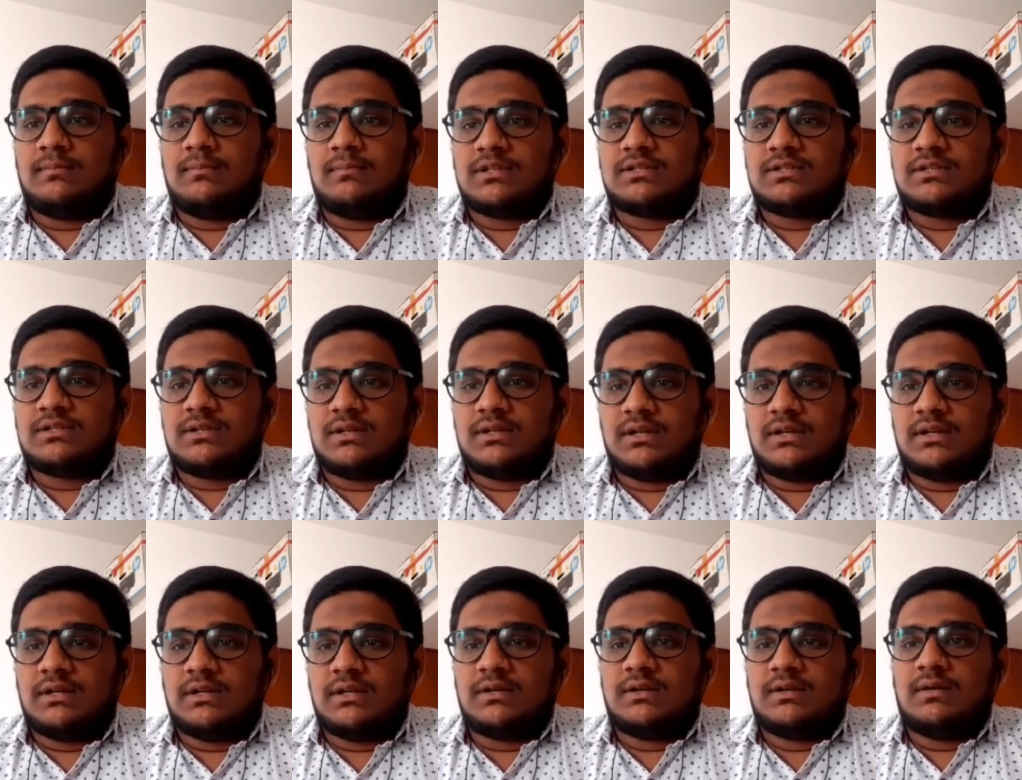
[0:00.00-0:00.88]
much
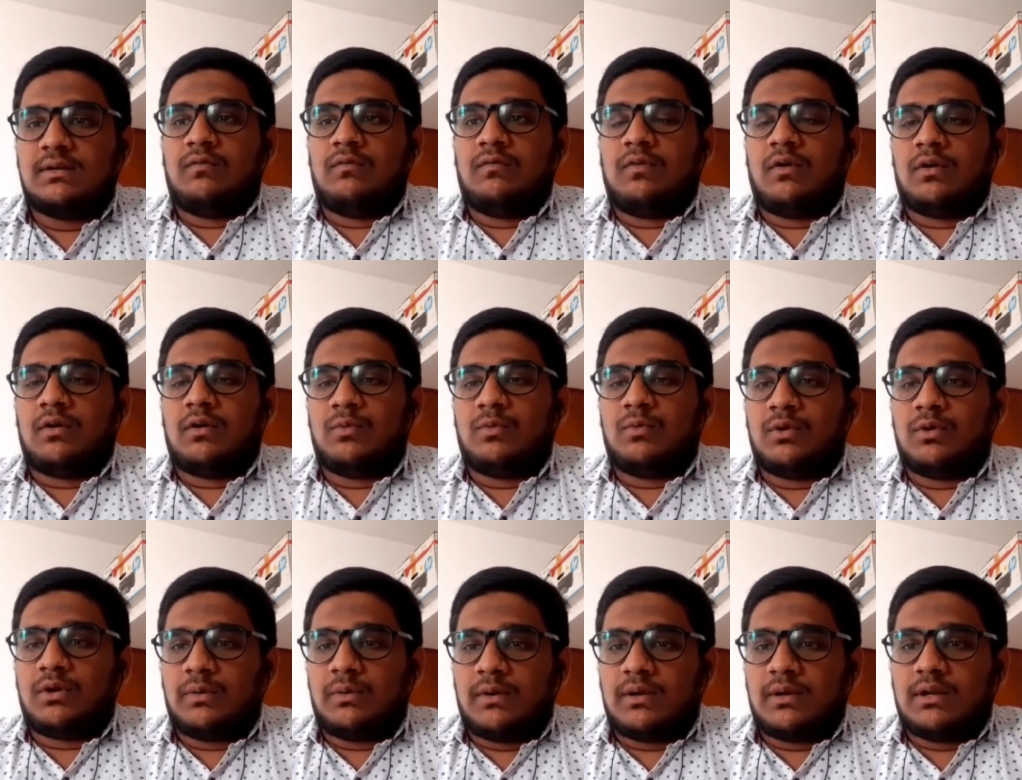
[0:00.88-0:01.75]
needed for
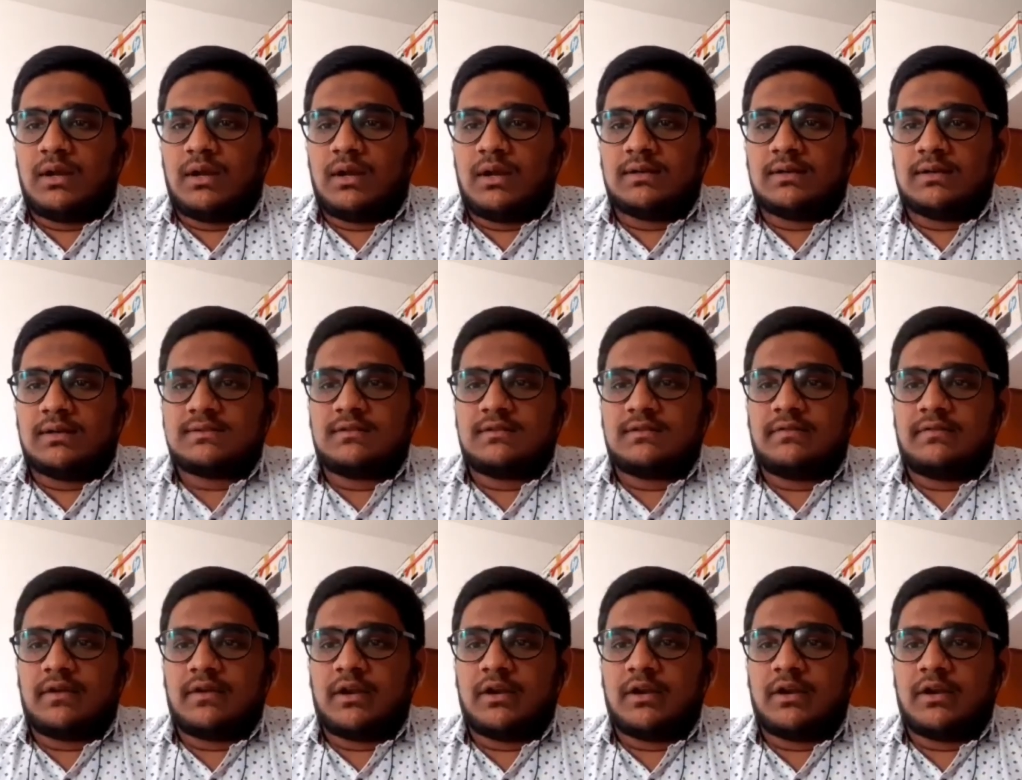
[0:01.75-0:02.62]
motivating ourselves,
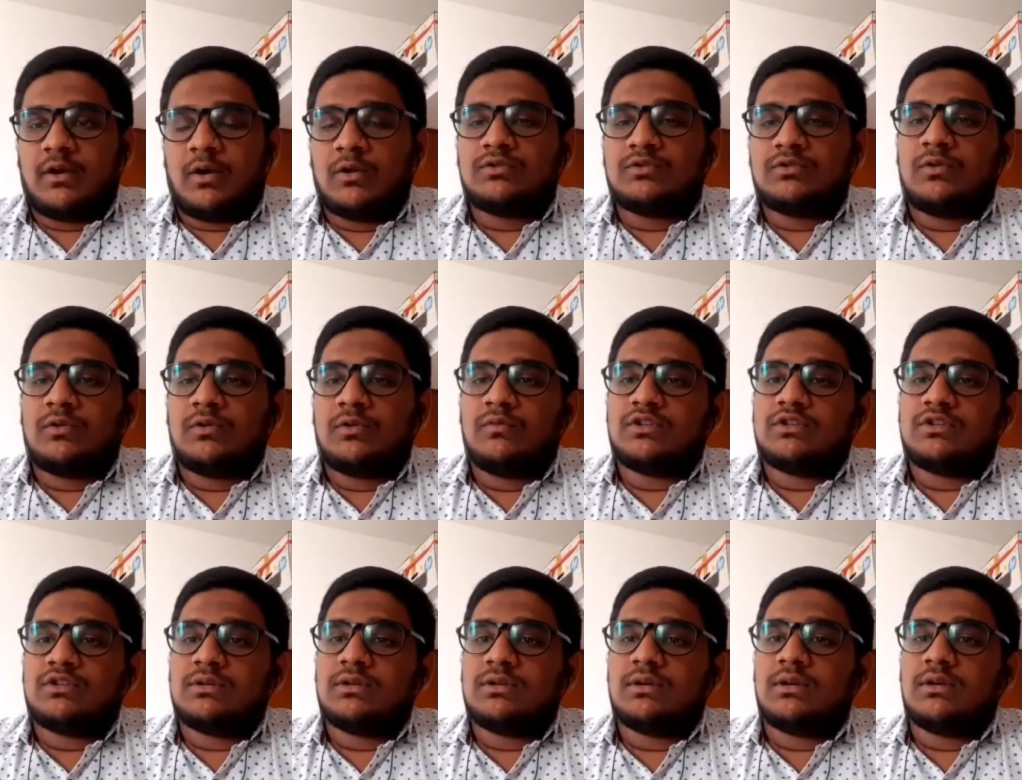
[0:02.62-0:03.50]
and also
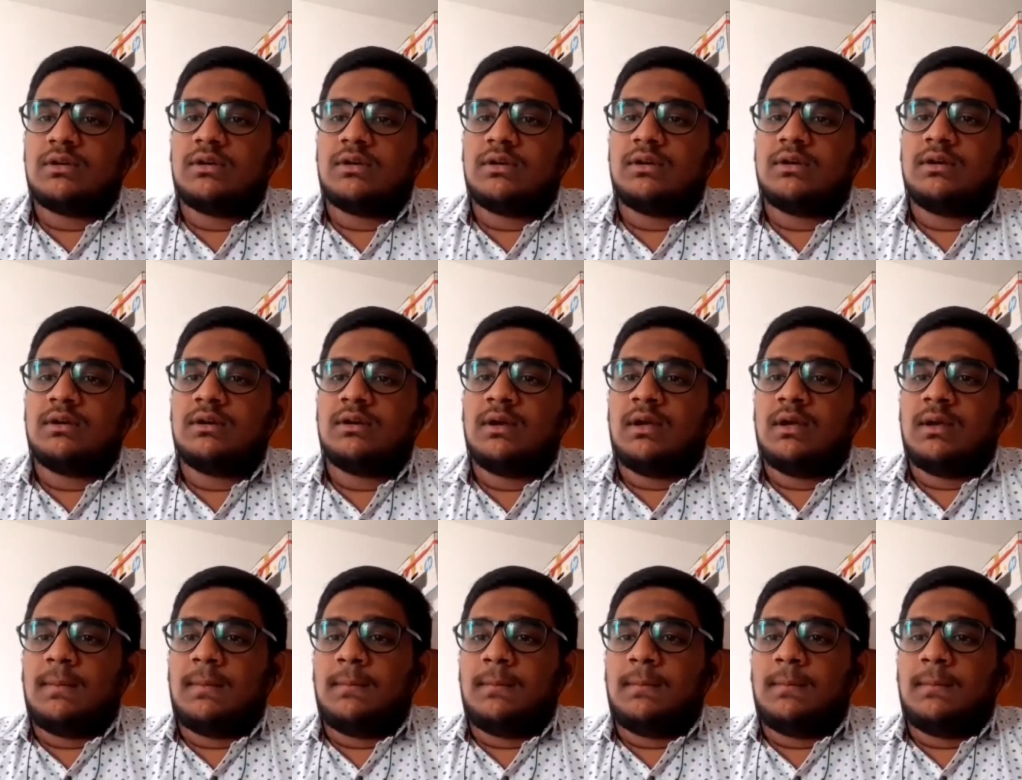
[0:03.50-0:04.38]
which
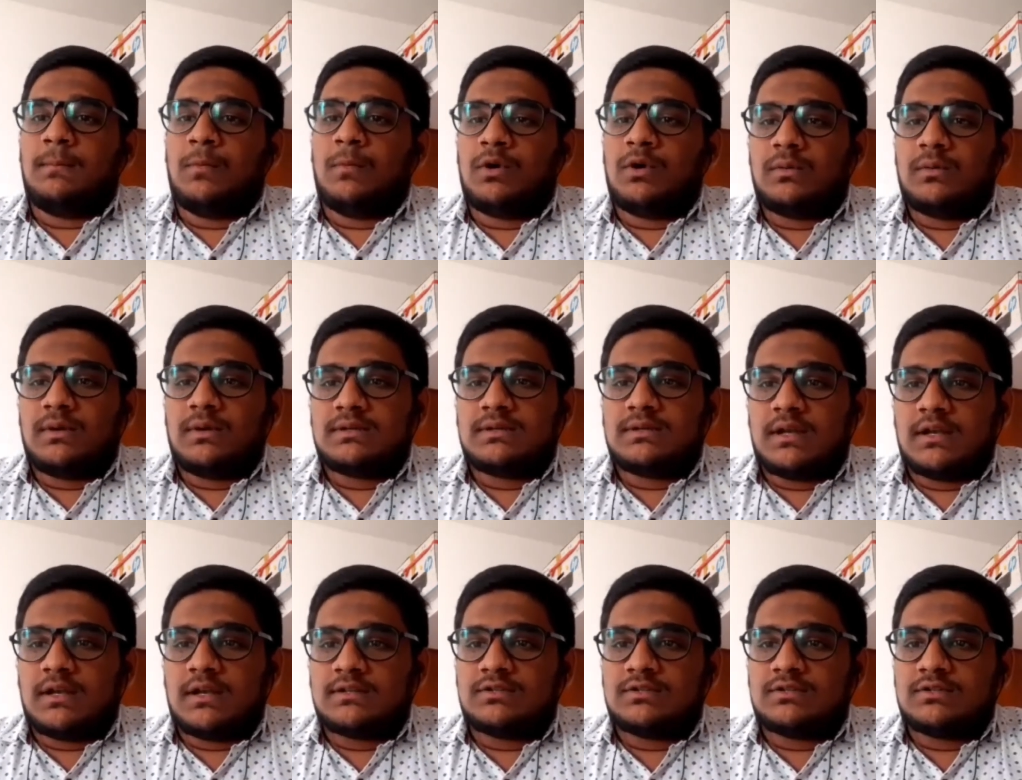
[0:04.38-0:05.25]
motivates
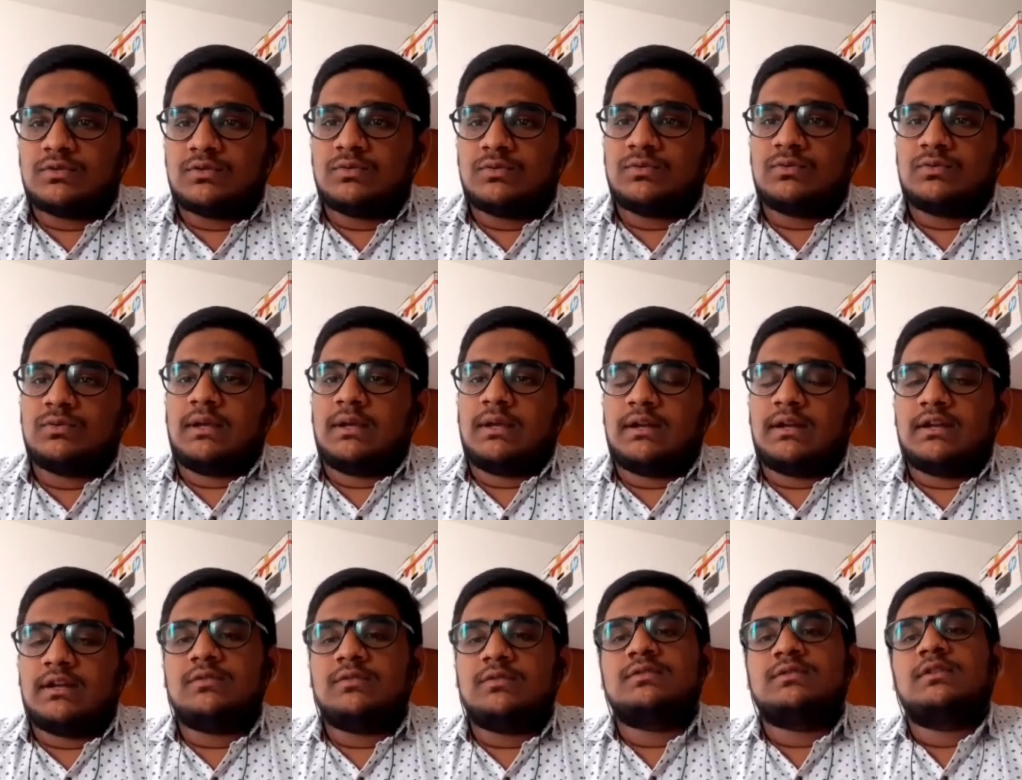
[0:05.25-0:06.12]
us to get
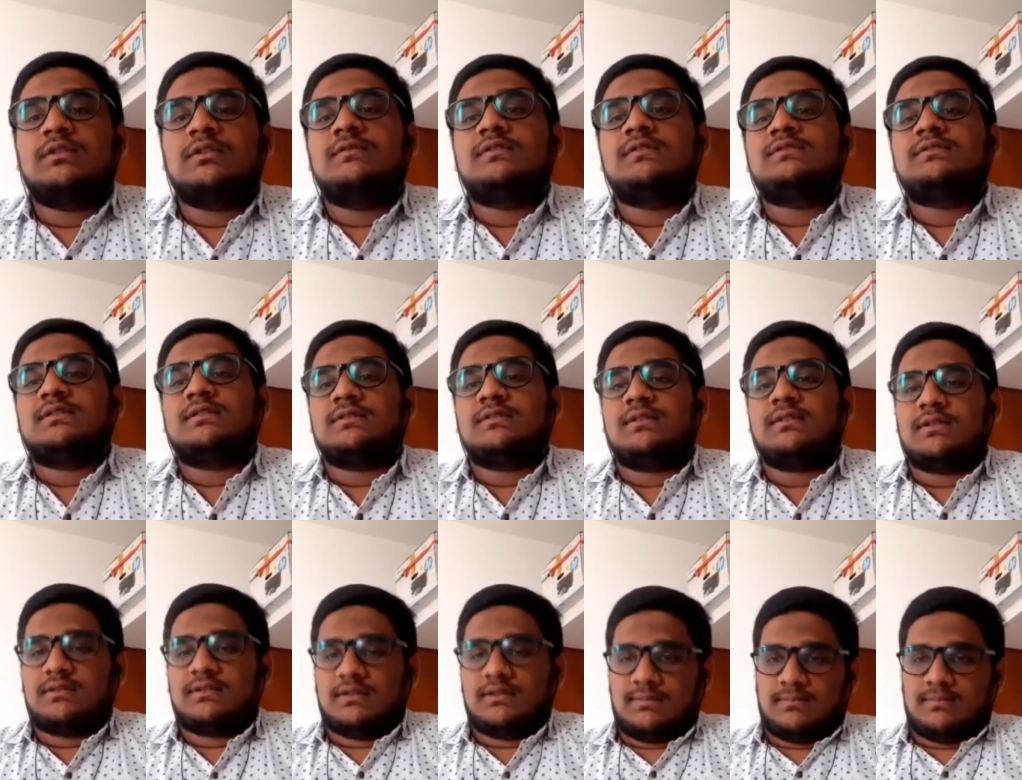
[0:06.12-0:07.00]
into service just
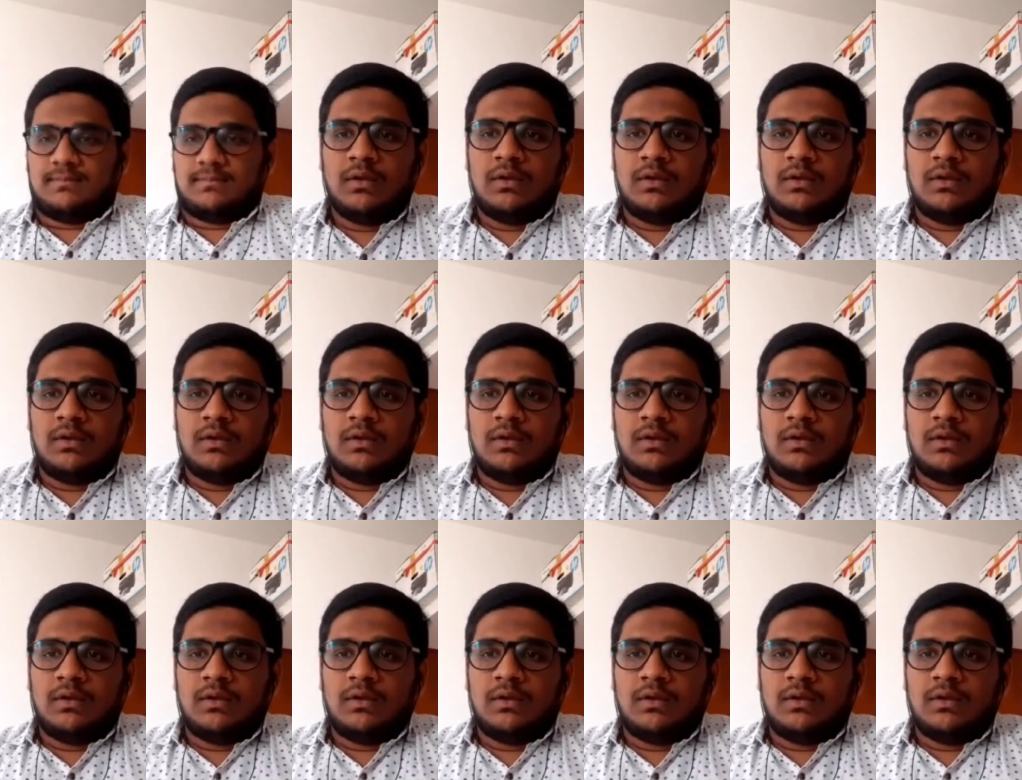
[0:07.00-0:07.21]
like them.